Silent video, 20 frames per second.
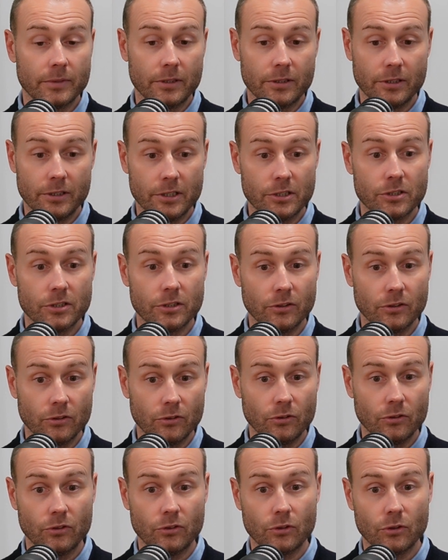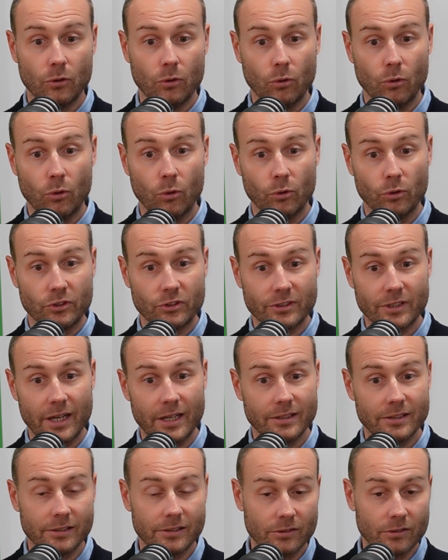conditions or
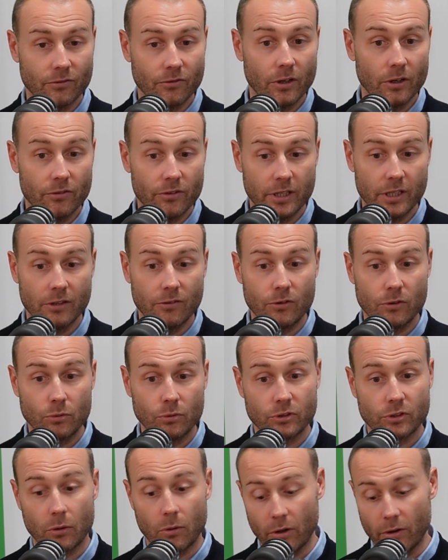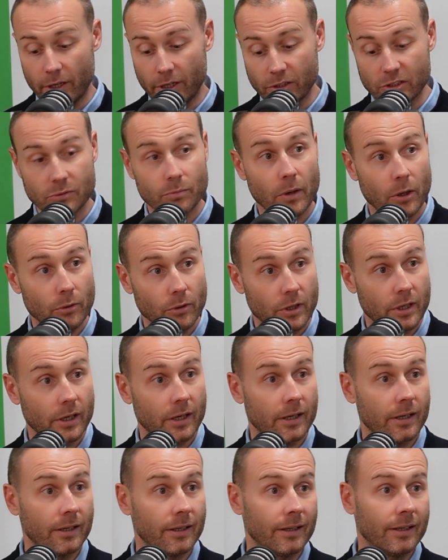status of the individual? So are they a
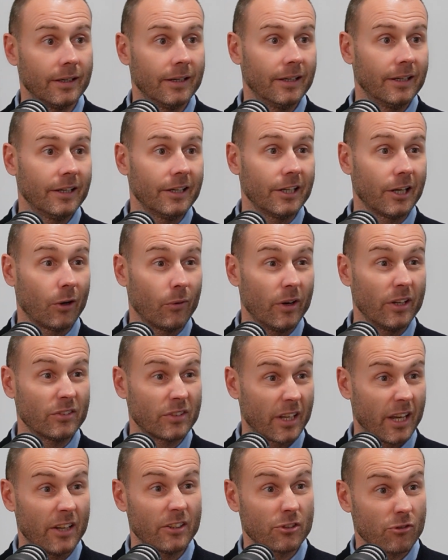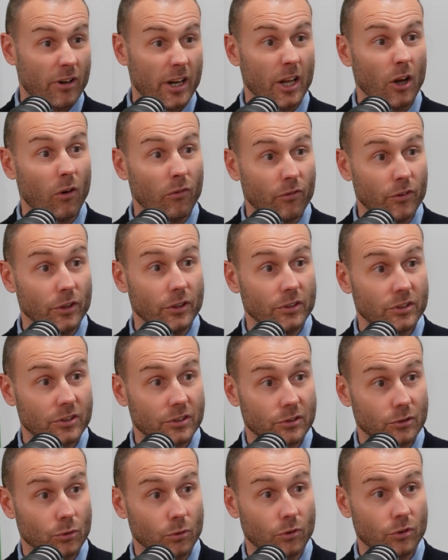smoker? Is there any
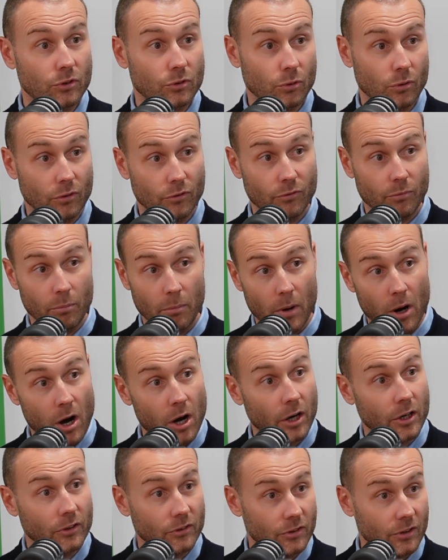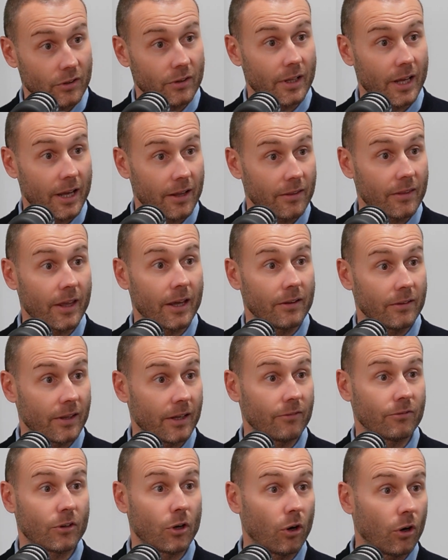obvious sort of markers that
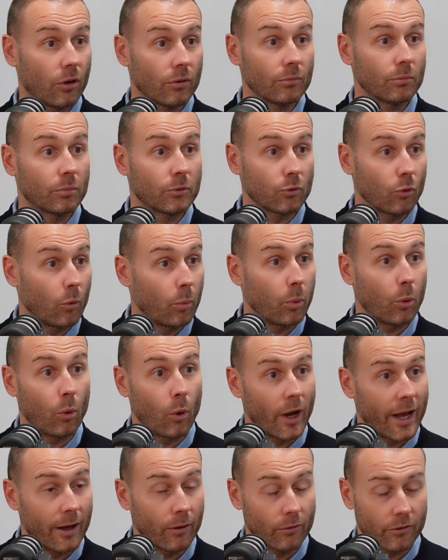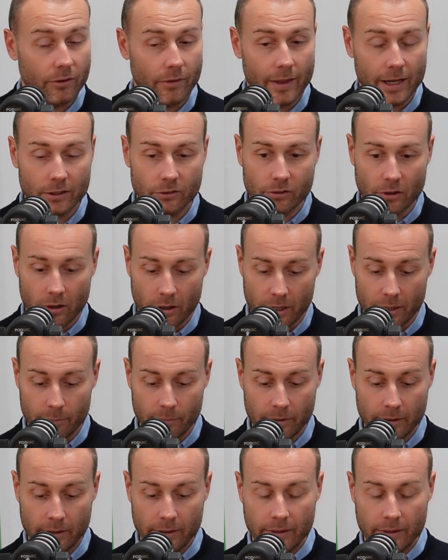they've got sort of poor health at that time?